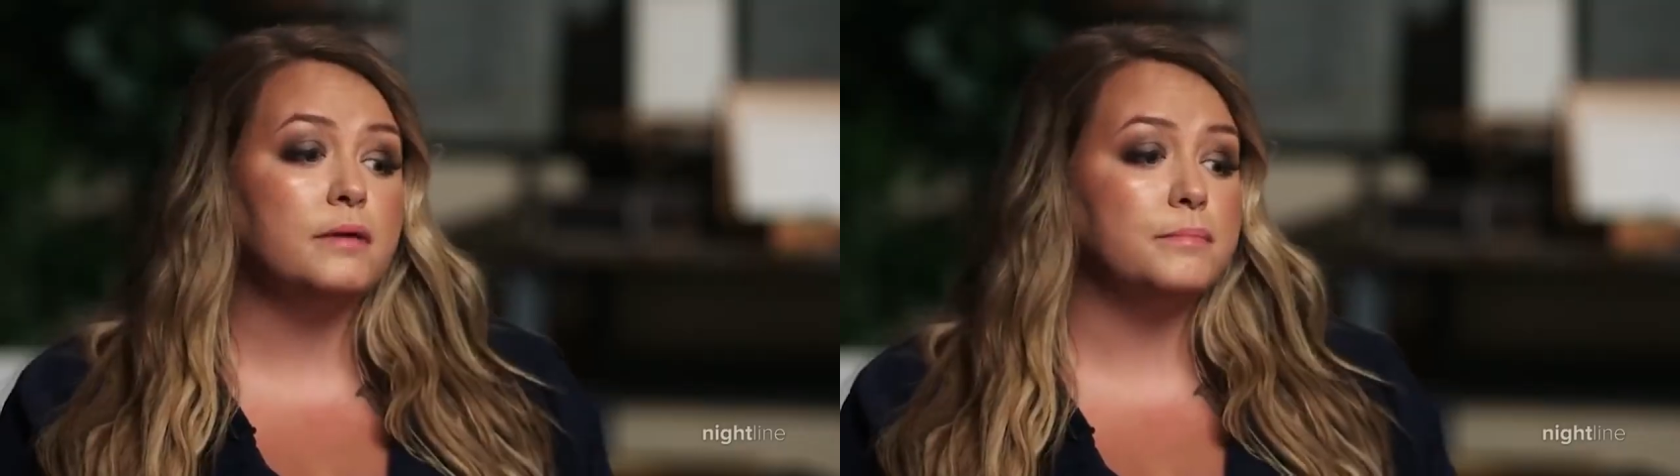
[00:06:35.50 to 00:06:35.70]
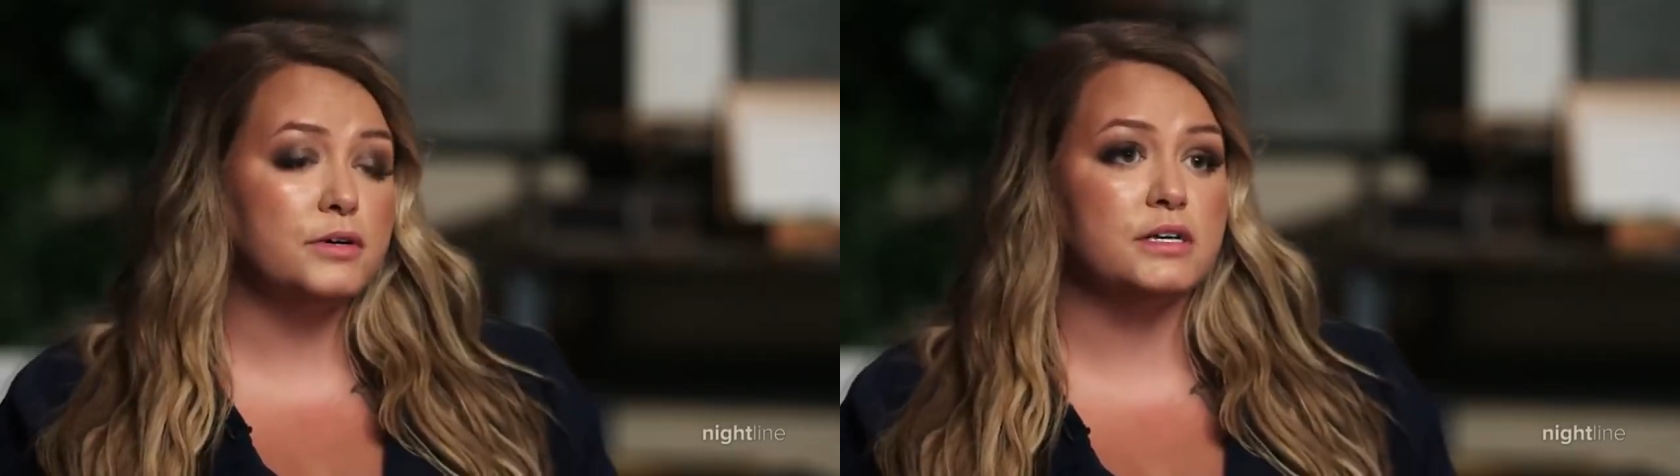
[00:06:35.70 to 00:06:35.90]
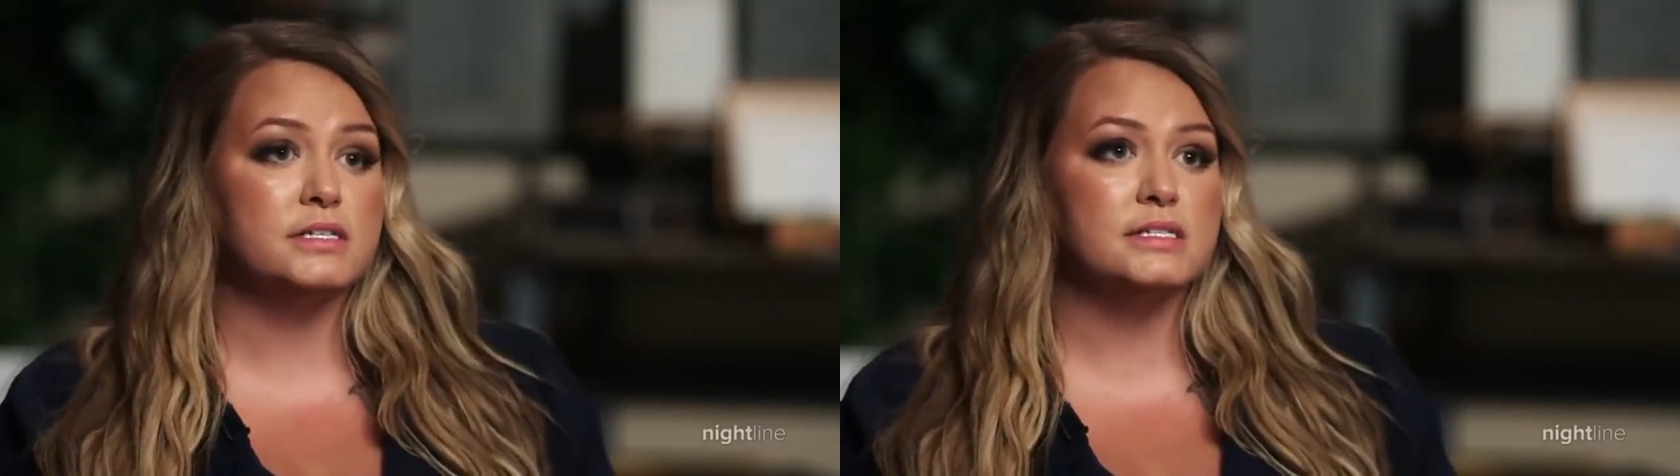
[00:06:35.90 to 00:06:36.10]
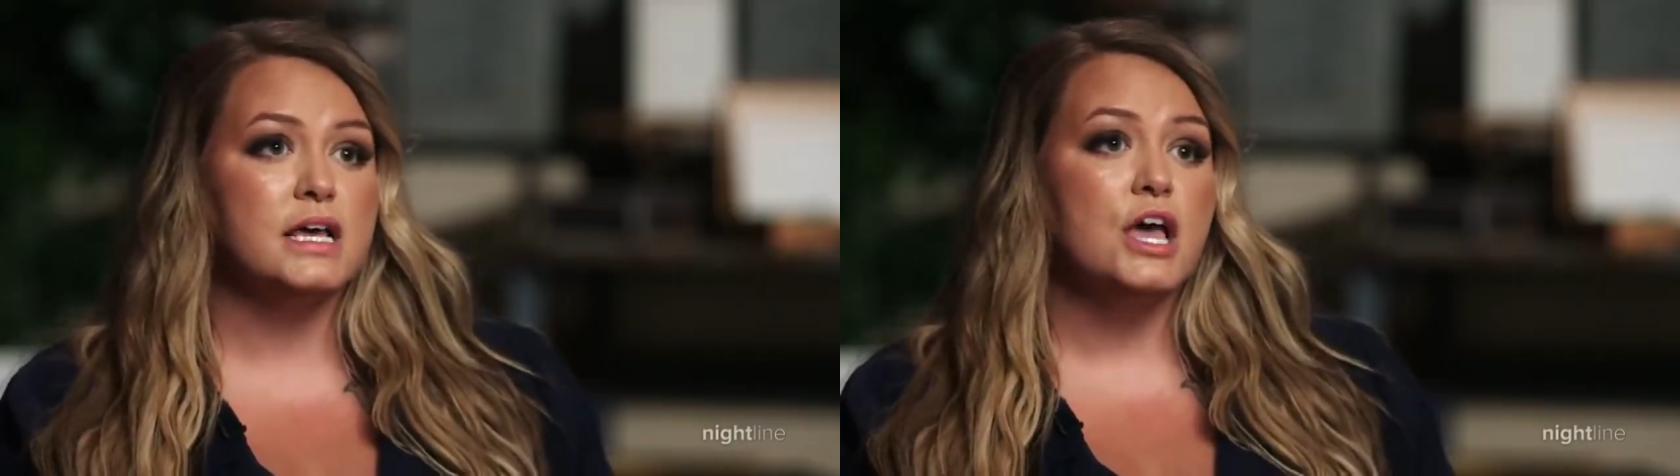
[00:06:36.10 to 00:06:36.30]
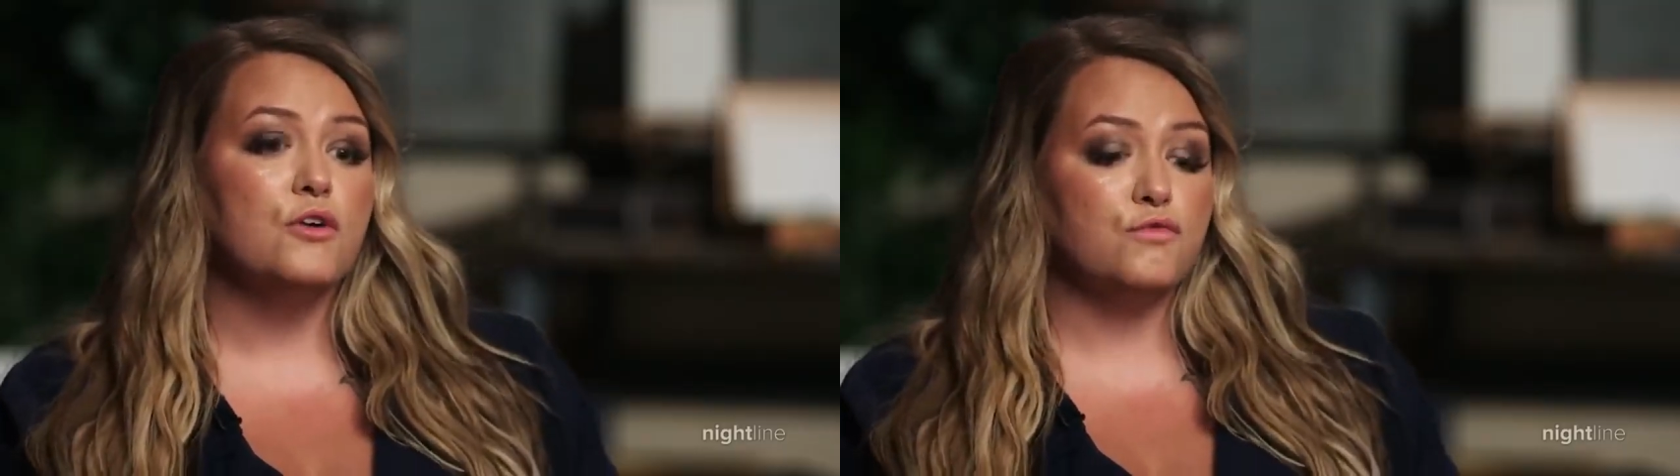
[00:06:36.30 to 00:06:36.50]
But did you
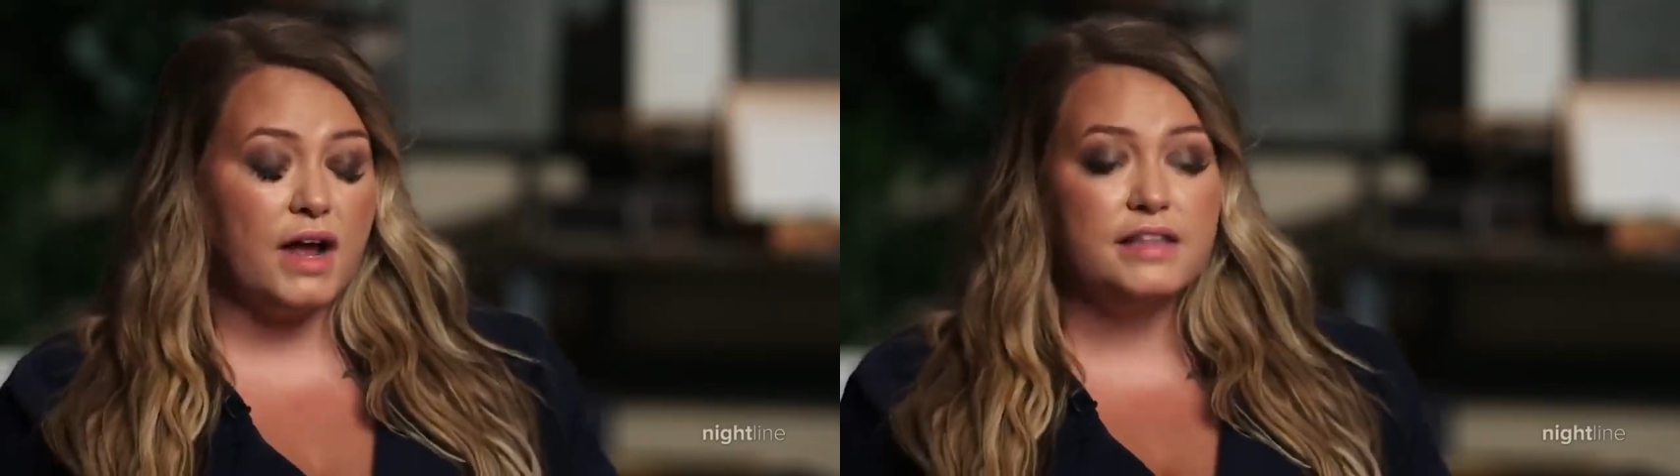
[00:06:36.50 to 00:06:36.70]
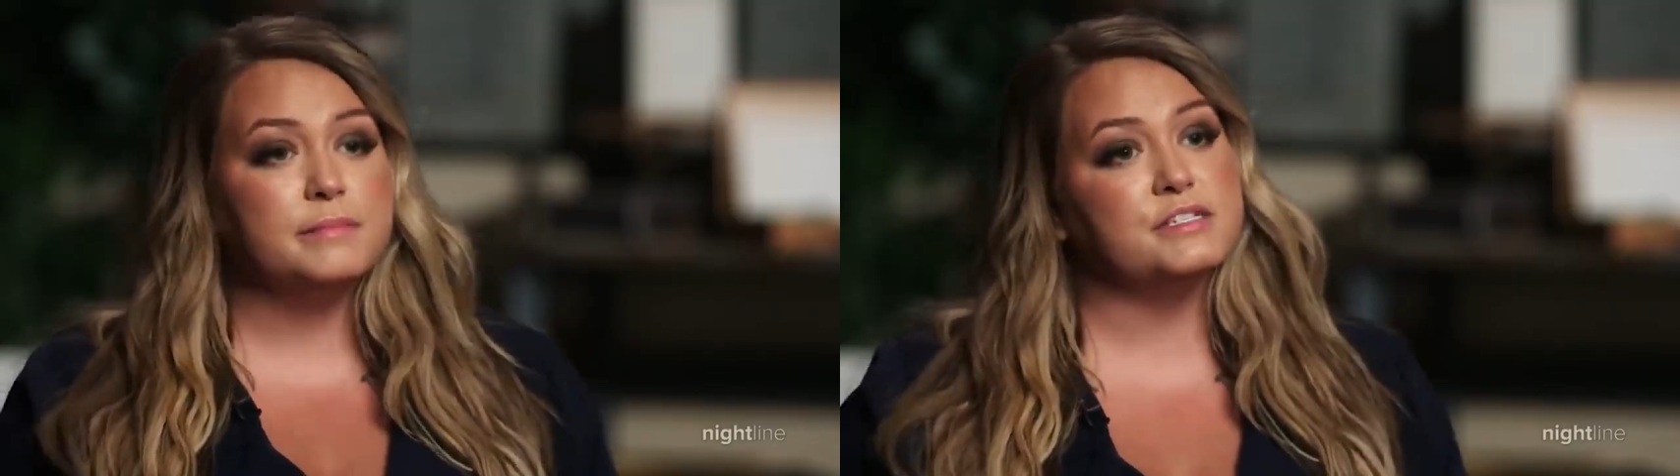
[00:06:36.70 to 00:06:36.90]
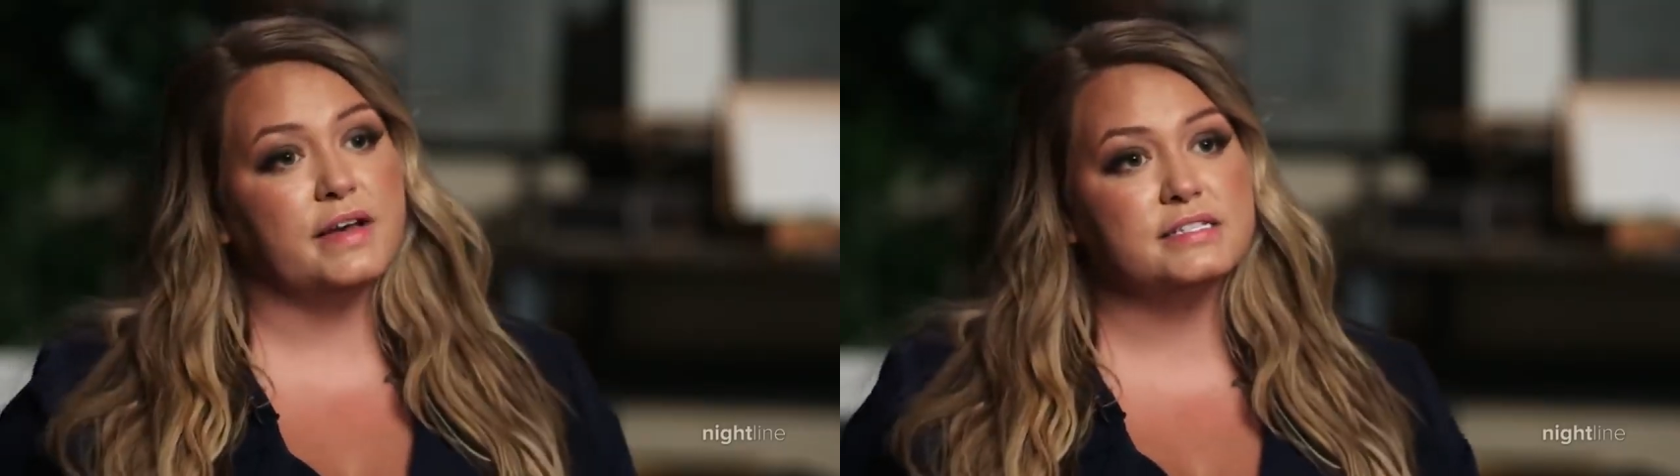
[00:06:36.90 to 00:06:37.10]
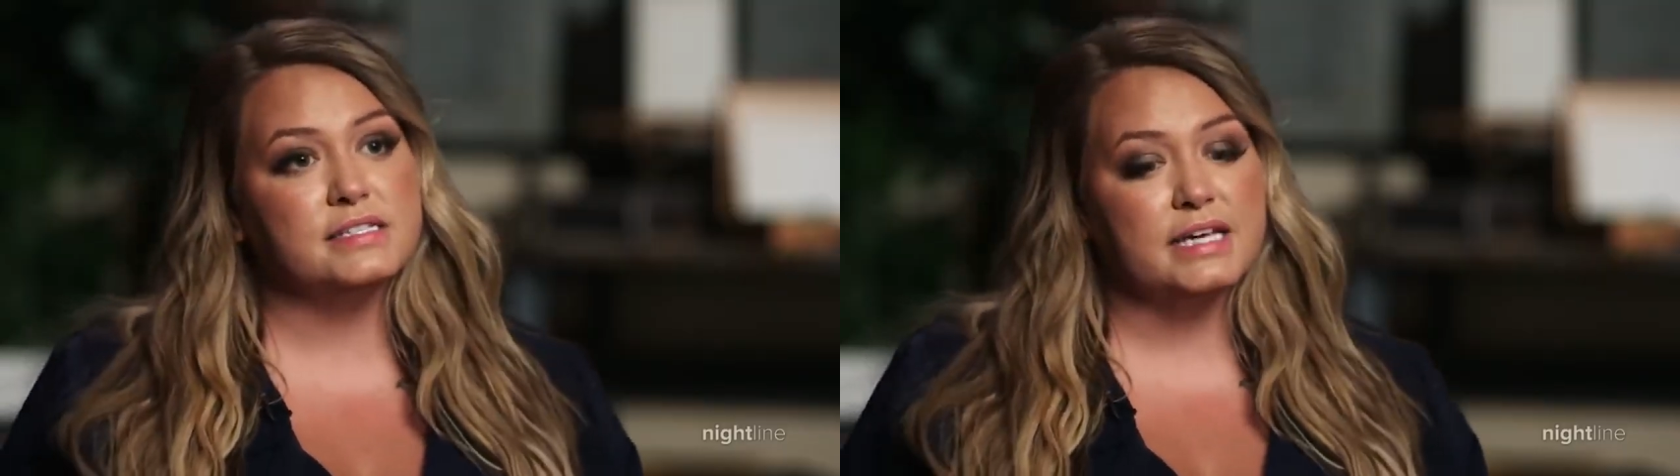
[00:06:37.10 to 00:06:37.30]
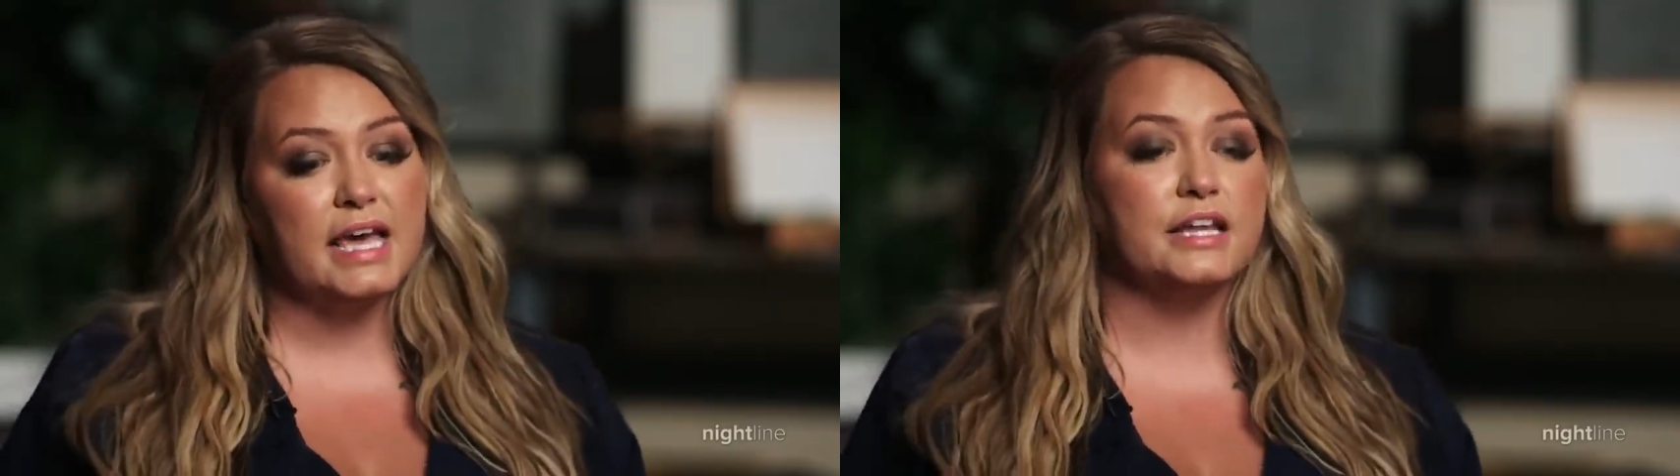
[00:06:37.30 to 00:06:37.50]
know that this
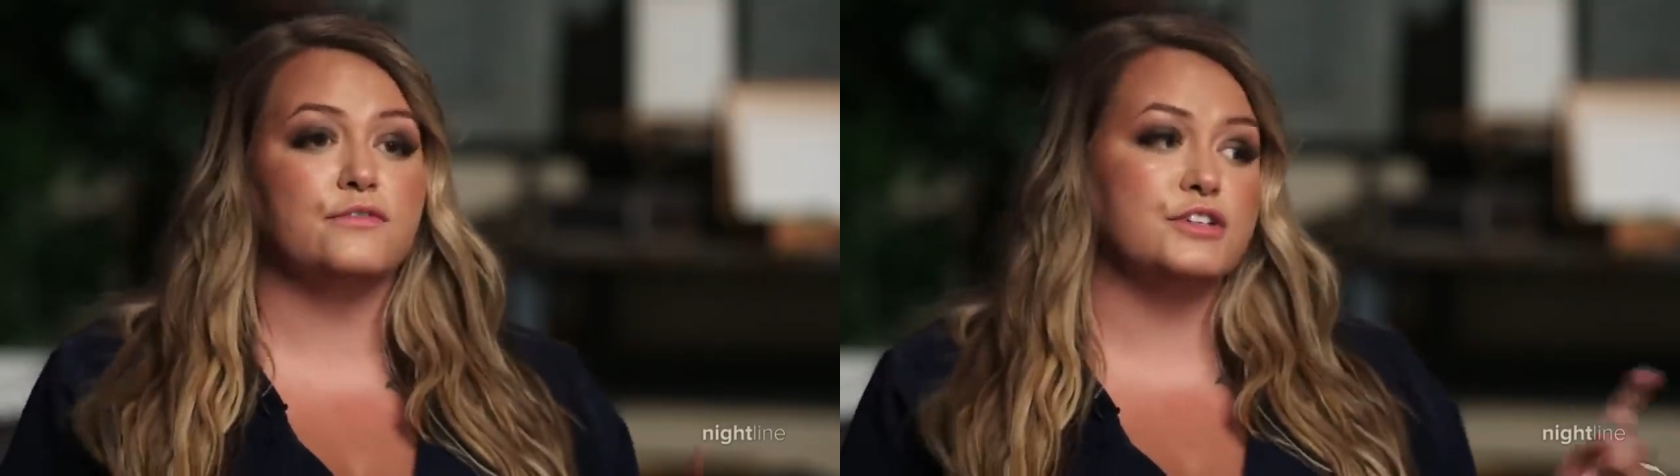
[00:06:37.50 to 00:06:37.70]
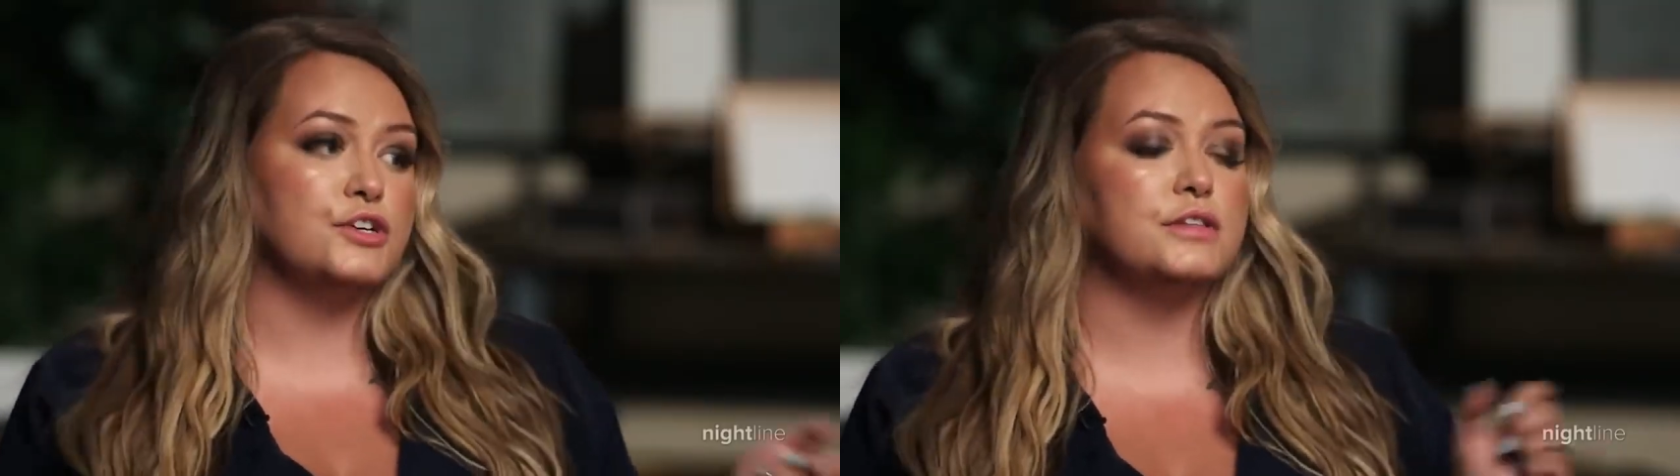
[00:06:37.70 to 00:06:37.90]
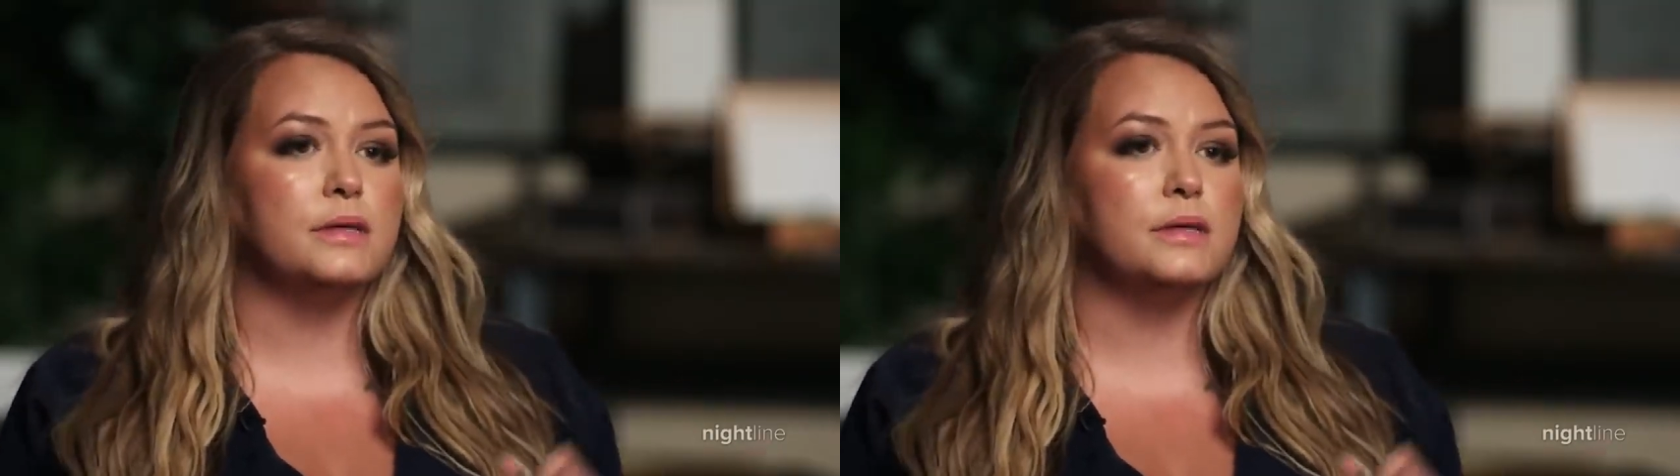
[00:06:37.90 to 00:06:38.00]
seemingly easy scene